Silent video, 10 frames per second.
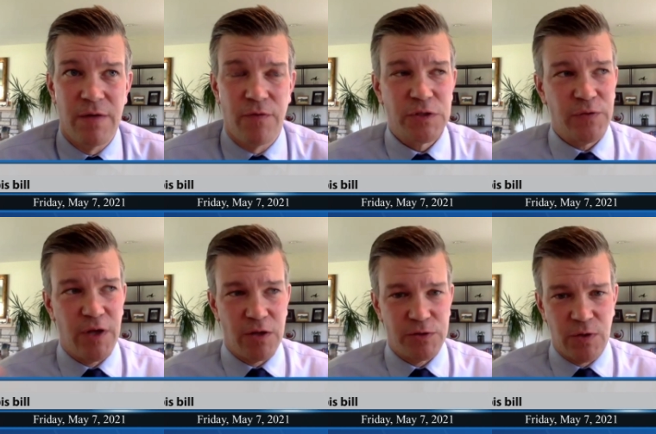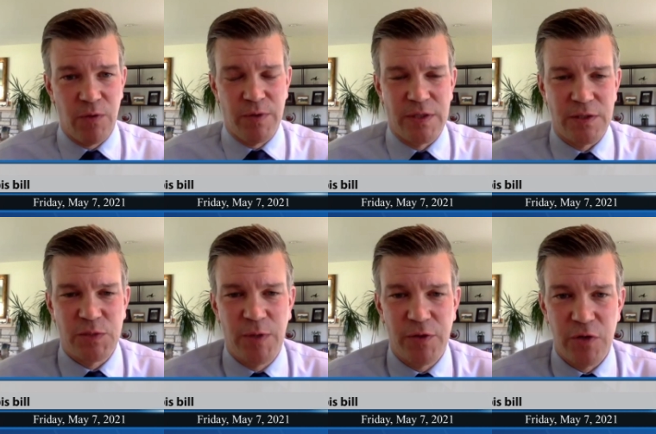first of all, I want to
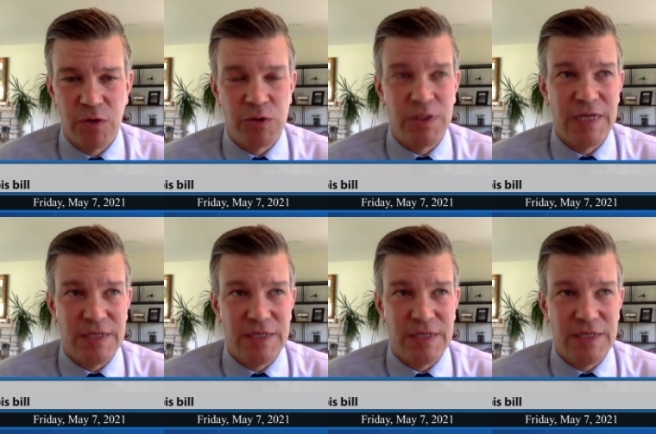dispel the notion.